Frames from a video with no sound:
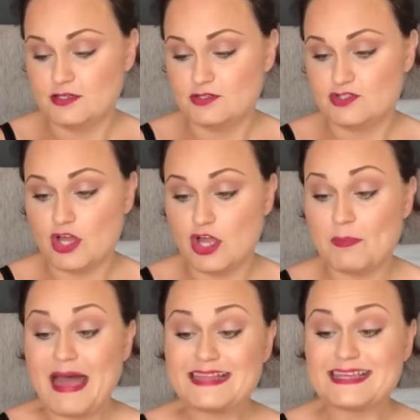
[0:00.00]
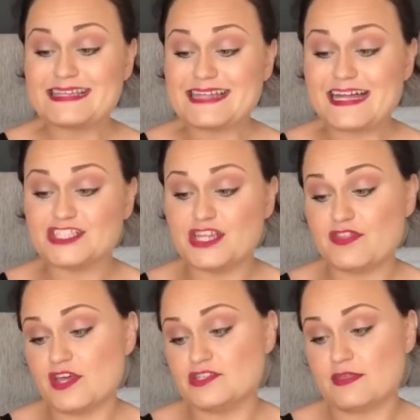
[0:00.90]
soap. And it's actually
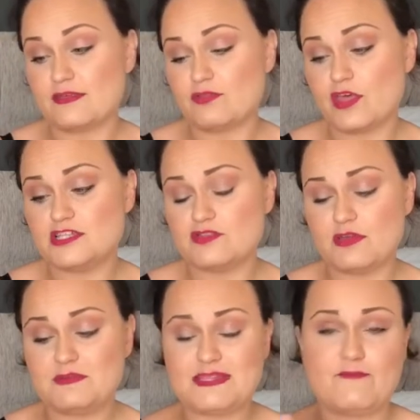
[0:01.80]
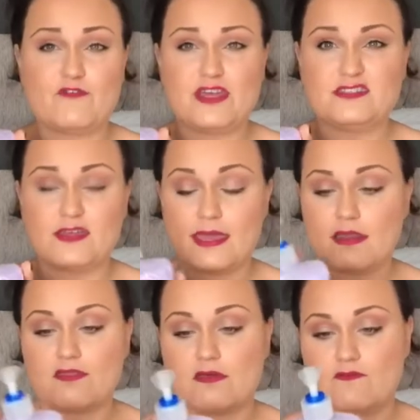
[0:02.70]
33% free, so you're
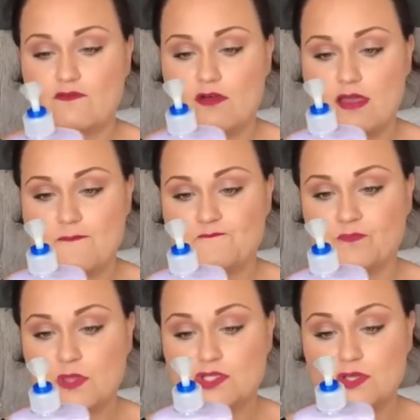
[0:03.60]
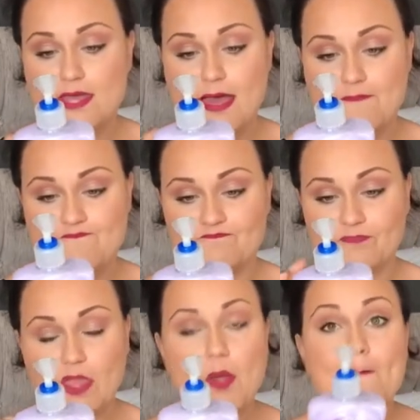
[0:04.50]
getting a third free. So yeah,
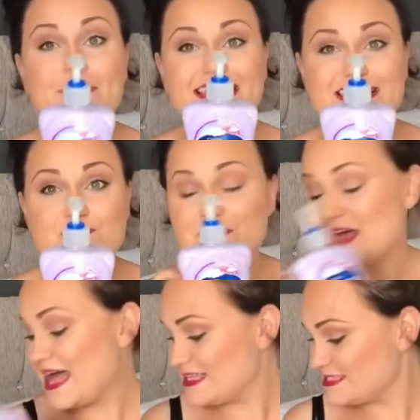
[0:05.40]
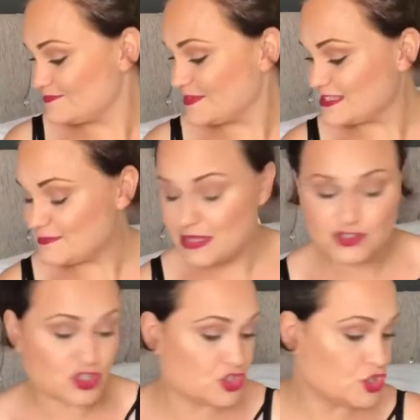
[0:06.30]
pleased with that. Smells
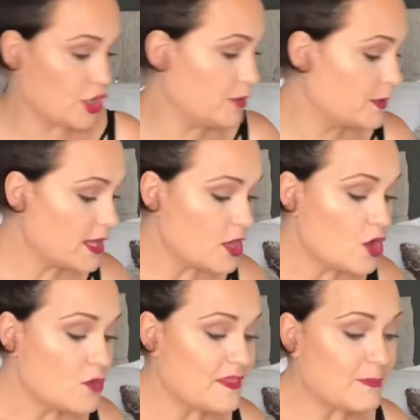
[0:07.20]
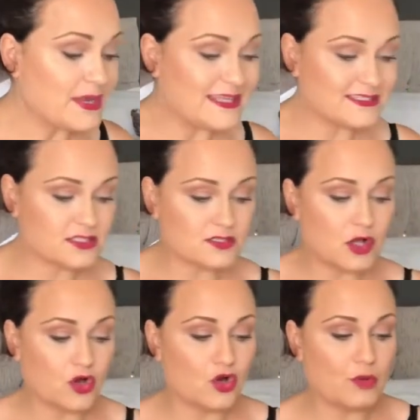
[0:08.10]
good too. Then we needed to
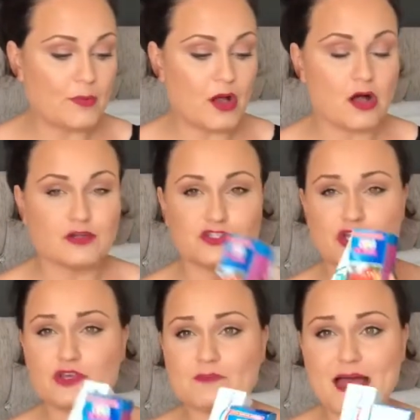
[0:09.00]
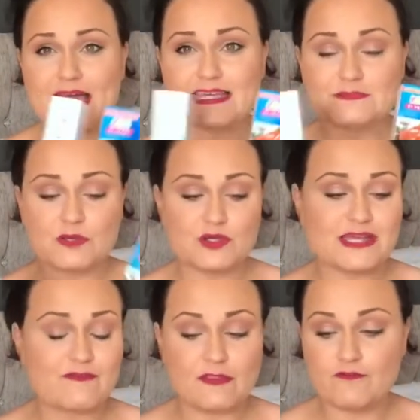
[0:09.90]
stock up on toothpaste because
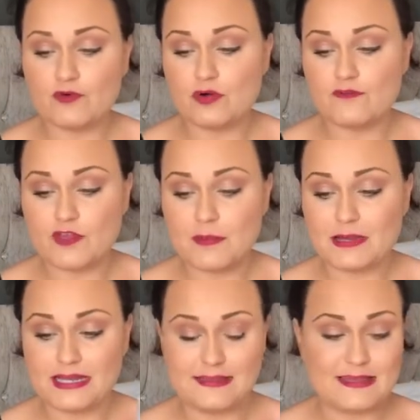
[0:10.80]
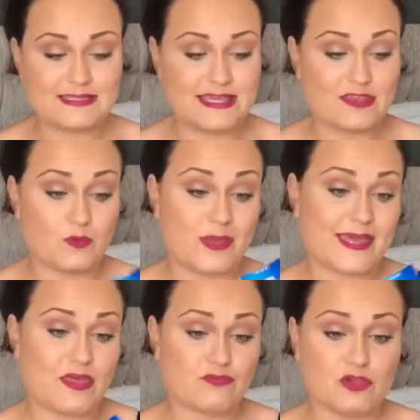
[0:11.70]
having the four of them cleaning their teeth, we
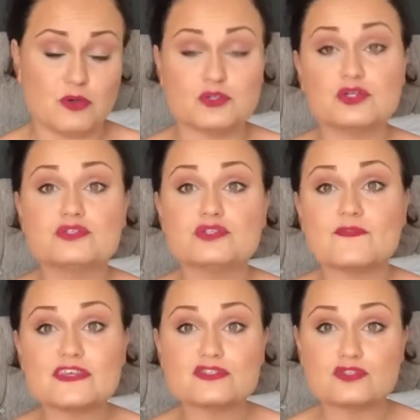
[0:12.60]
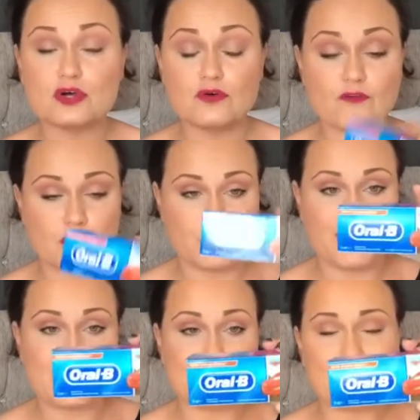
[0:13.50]
get through tons of this stuff on a
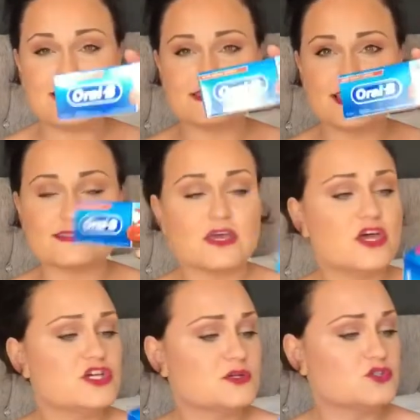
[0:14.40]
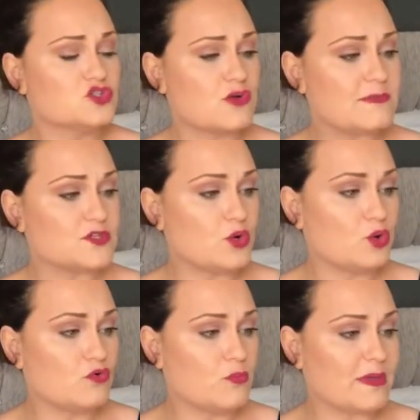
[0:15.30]
weekly basis. So I just grabbed an
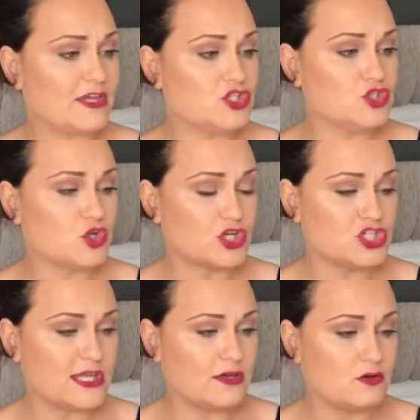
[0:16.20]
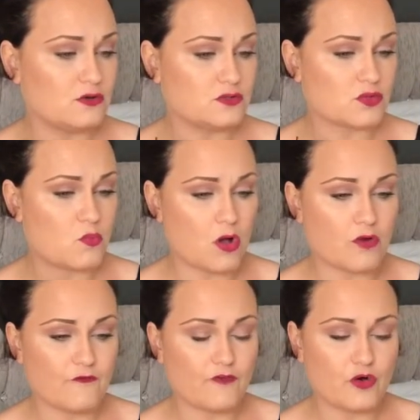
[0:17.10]
Oral-B Sugar Shield
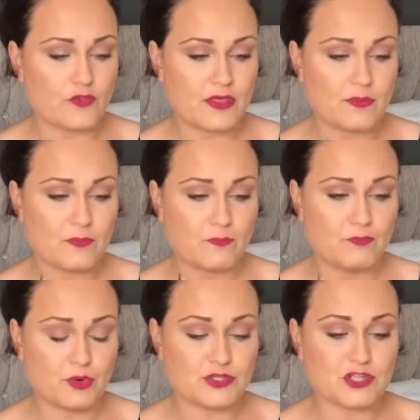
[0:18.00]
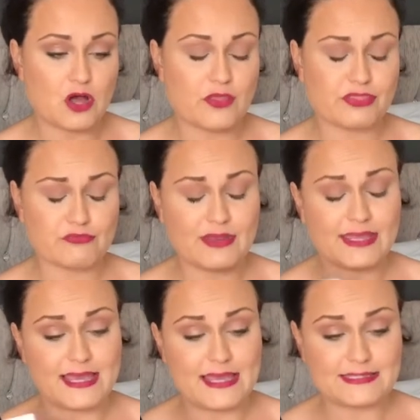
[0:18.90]
one for the boys that are 3
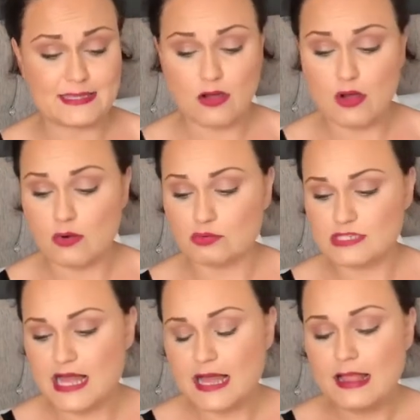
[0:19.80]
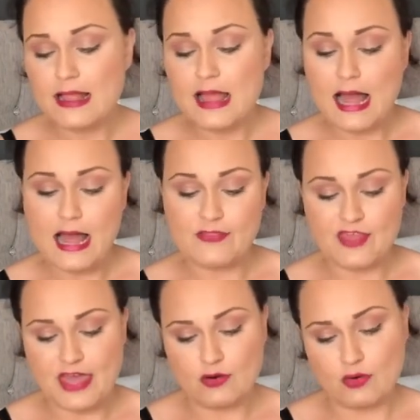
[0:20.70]
years and older, and
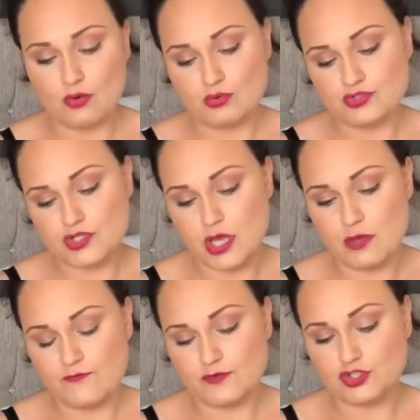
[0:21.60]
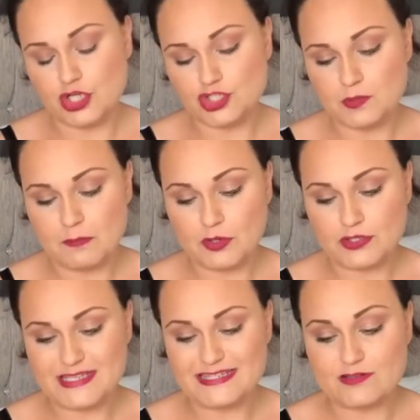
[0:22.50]
then also for Joshua
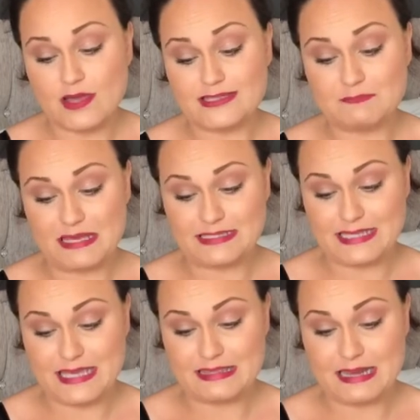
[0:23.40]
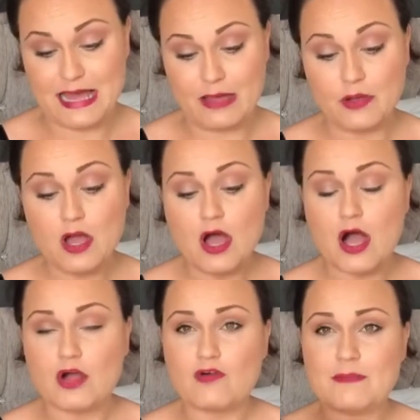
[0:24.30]
because he's got his big teeth now,
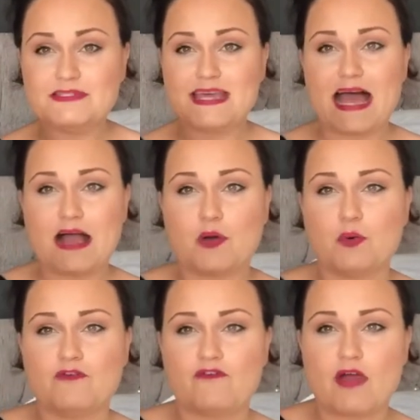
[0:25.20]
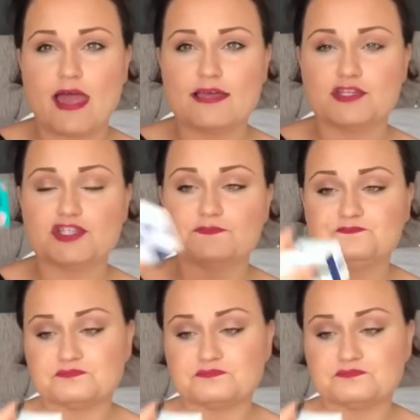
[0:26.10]
I grabbed the Aqua Fresh